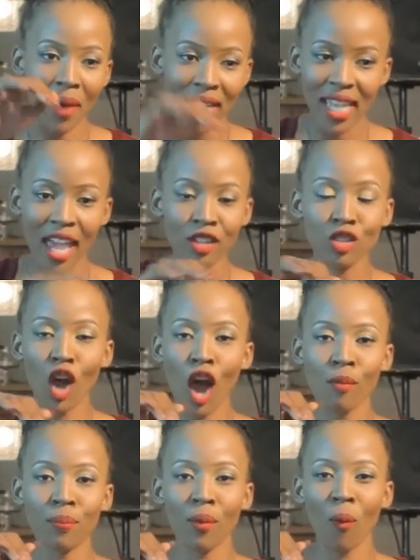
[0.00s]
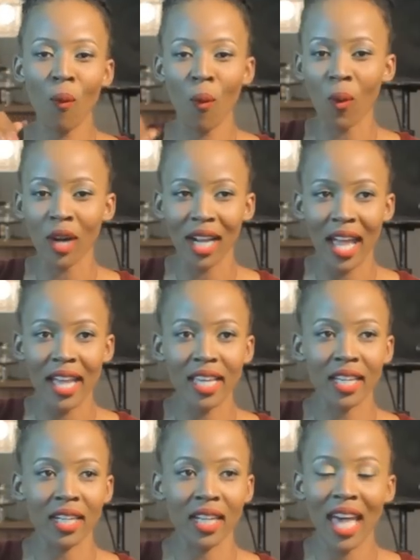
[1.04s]
my tank top, or like
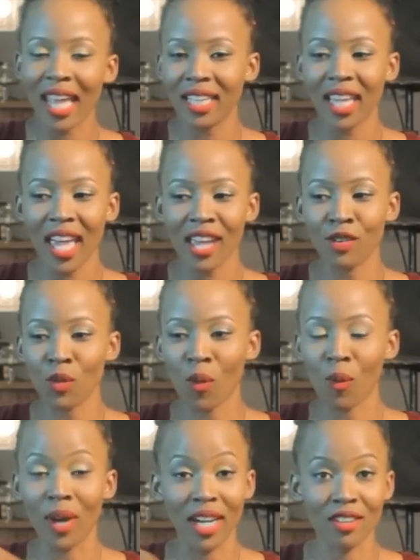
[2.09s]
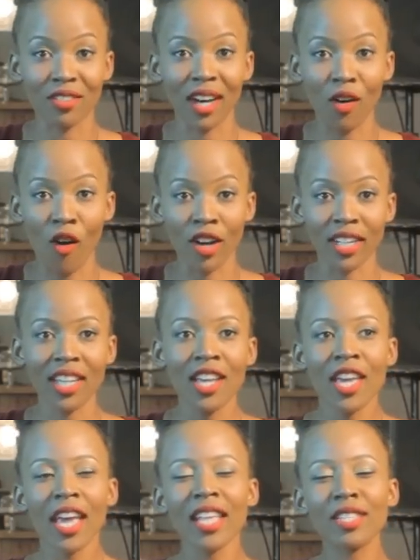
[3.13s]
a cardigan or whatever on.
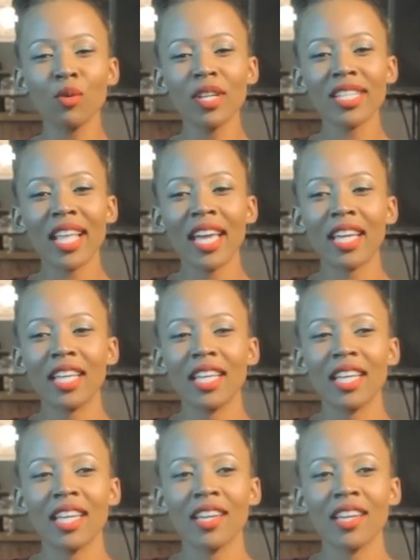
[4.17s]
It's always like